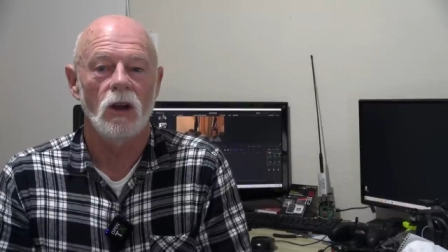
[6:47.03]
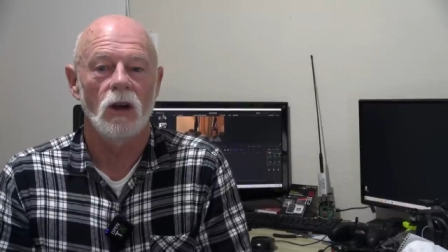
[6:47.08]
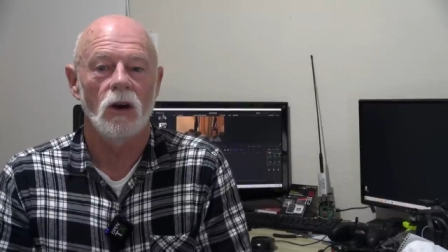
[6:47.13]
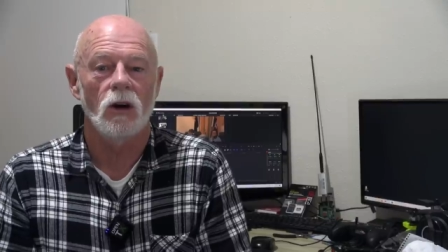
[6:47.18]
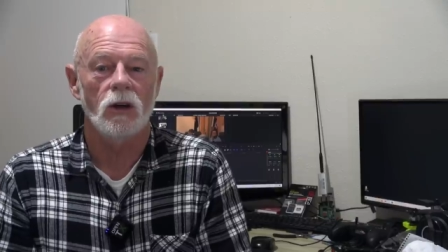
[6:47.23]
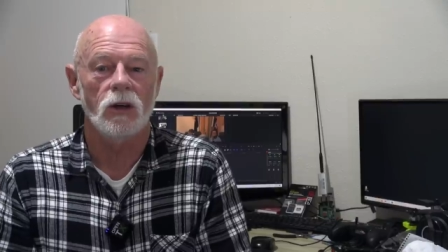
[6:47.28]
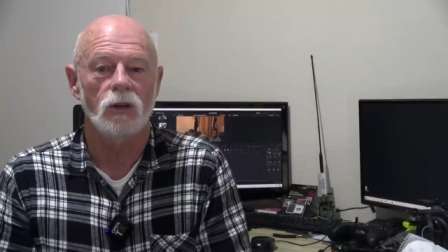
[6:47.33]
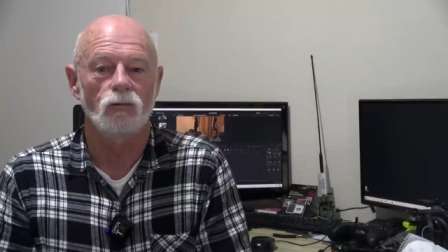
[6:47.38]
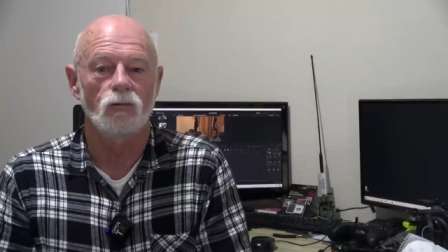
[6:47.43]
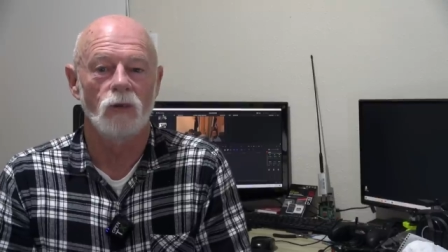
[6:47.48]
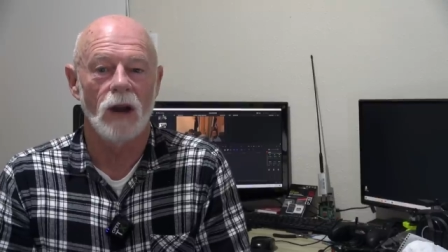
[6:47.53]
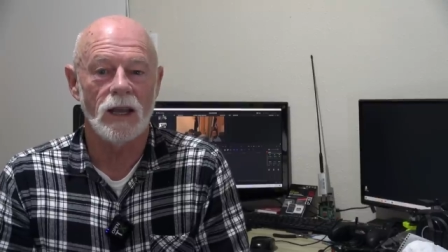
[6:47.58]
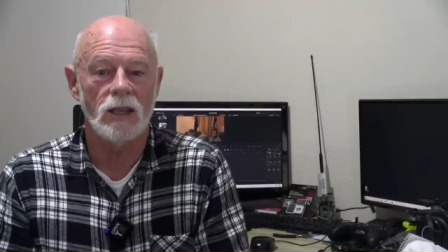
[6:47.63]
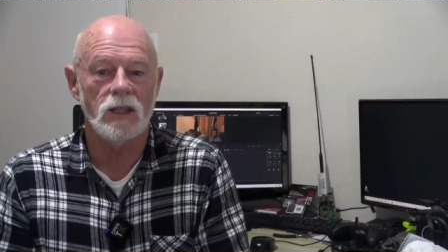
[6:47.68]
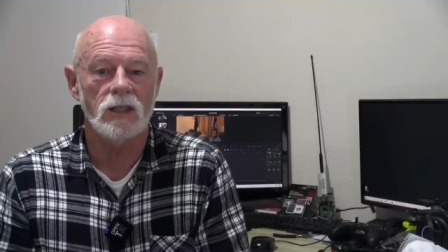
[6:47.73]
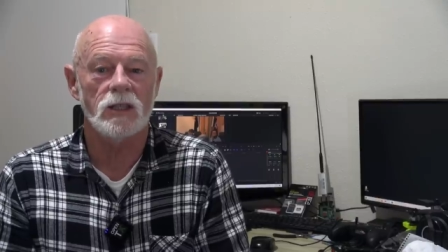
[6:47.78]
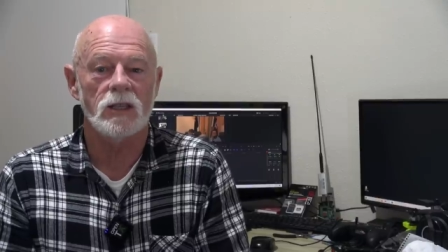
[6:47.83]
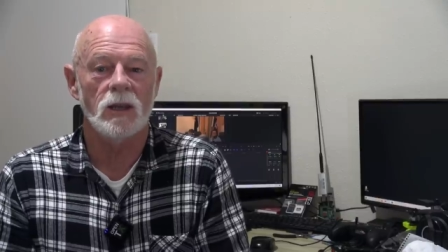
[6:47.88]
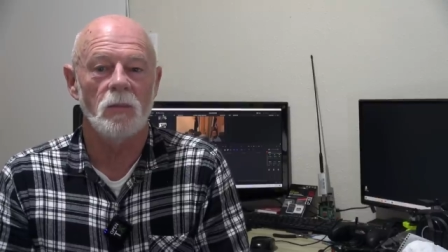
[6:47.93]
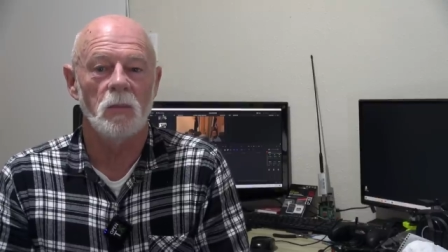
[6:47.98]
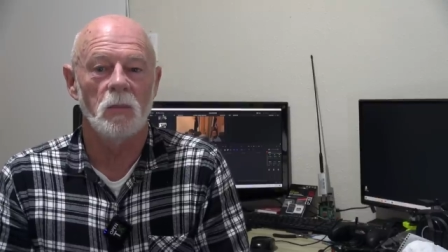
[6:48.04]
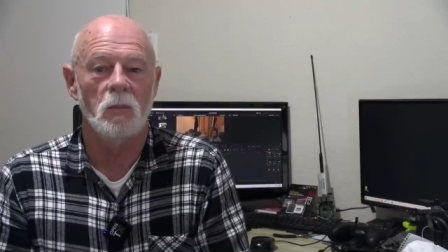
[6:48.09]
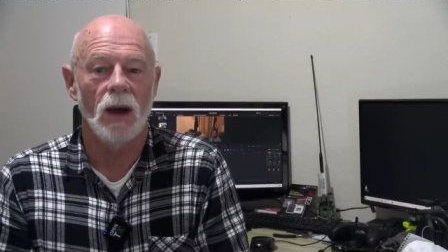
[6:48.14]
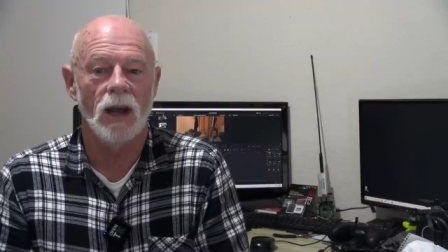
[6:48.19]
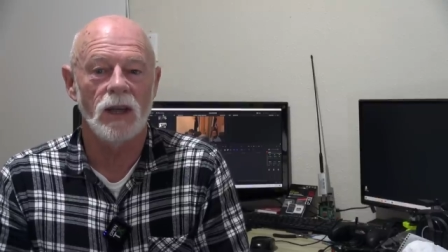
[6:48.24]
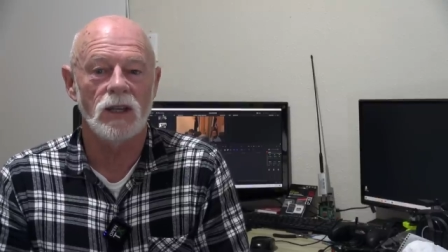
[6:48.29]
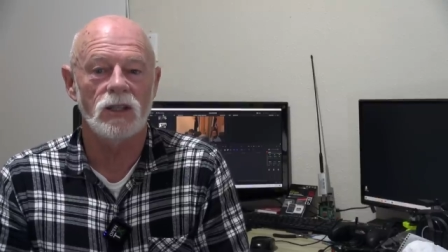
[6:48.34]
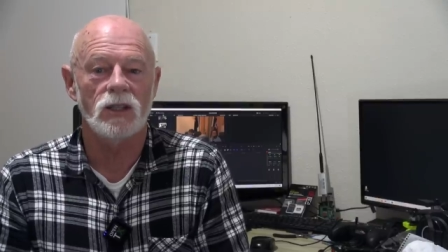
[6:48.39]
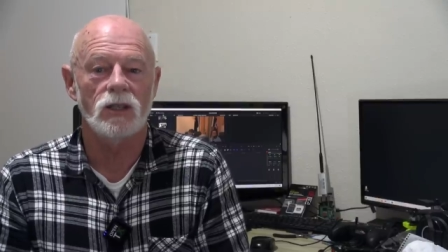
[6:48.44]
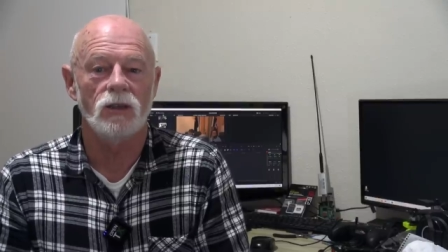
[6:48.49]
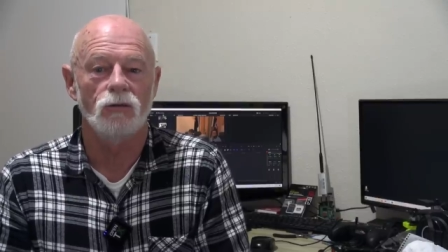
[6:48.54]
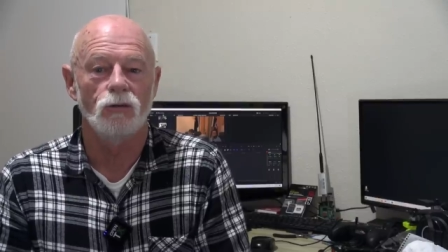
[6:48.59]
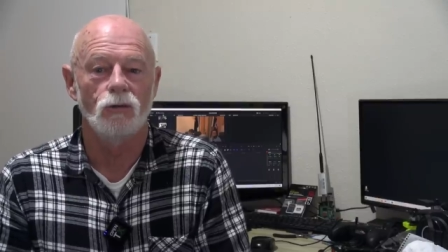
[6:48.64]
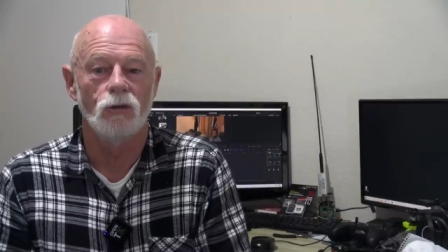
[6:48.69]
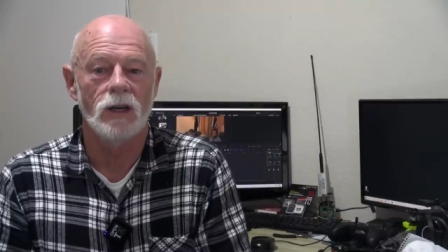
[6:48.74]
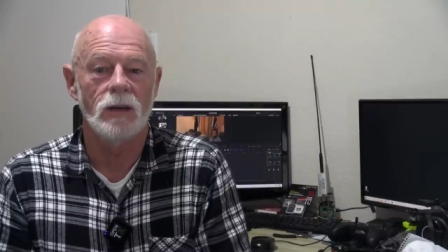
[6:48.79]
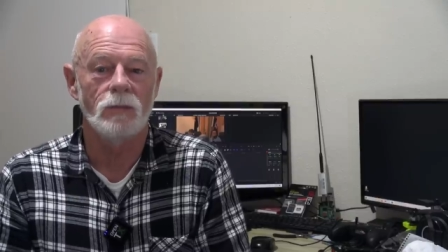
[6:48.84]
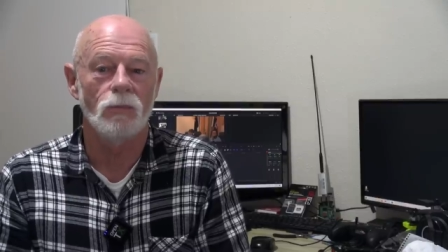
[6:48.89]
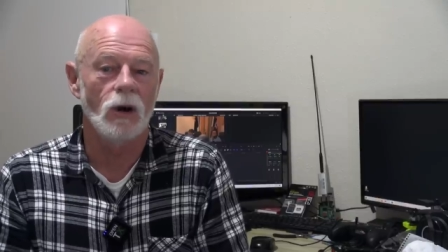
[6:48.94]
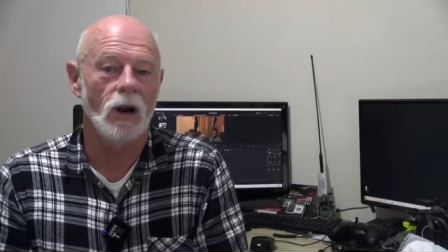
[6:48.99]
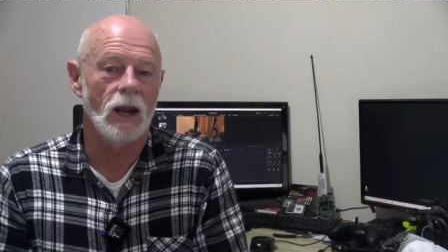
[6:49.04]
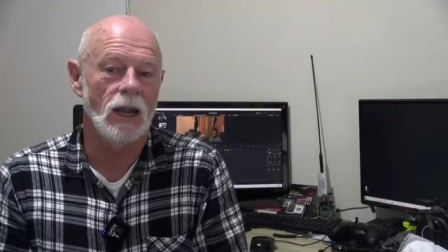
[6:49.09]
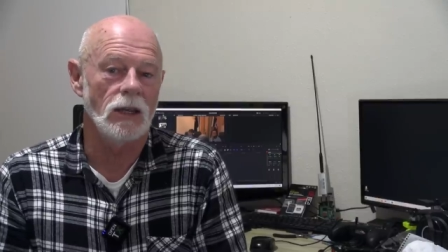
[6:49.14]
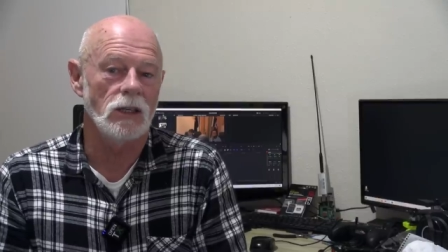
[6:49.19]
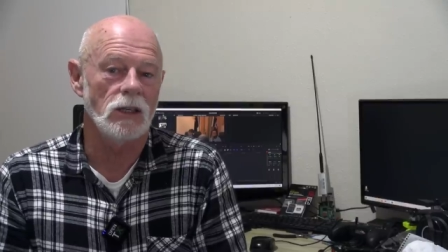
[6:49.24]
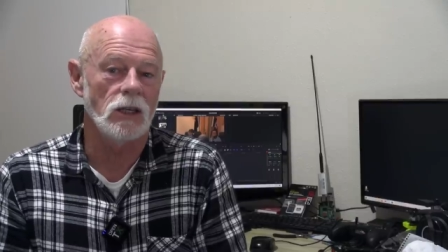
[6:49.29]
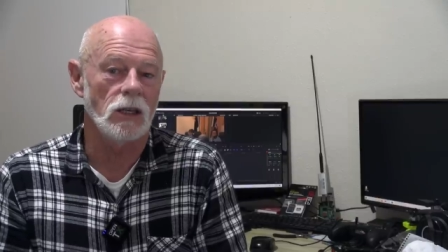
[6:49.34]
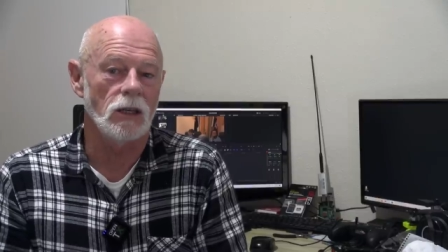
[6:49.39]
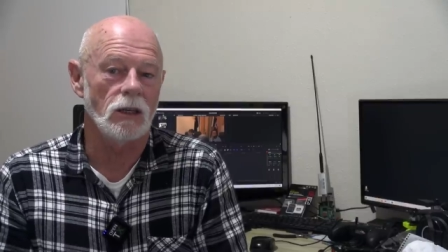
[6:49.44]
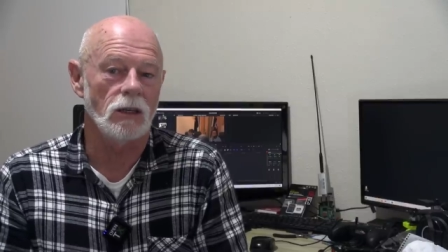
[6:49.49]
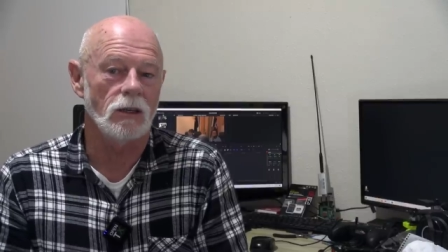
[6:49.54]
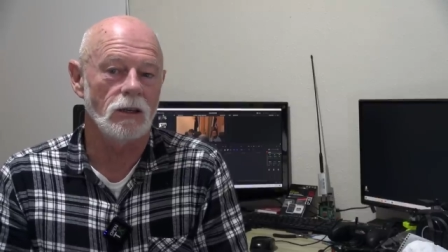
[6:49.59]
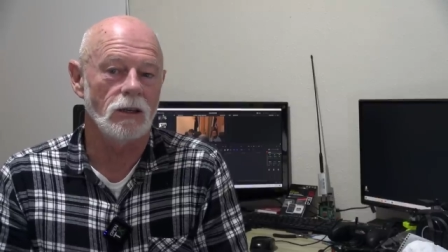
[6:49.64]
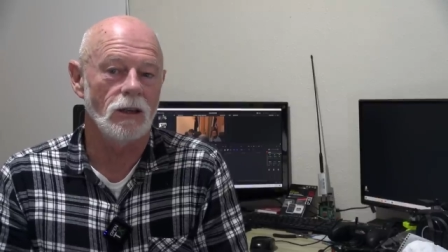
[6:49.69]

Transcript: on a race-based rebranding.